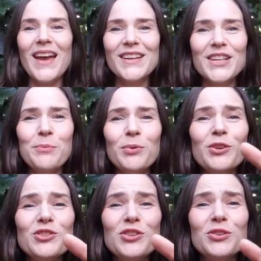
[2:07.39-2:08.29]
Number
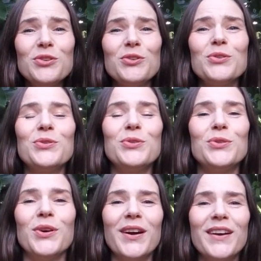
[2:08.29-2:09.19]

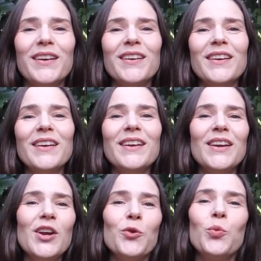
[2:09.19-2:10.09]
2,
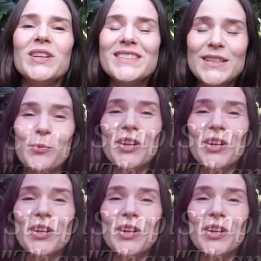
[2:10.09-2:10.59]
when someone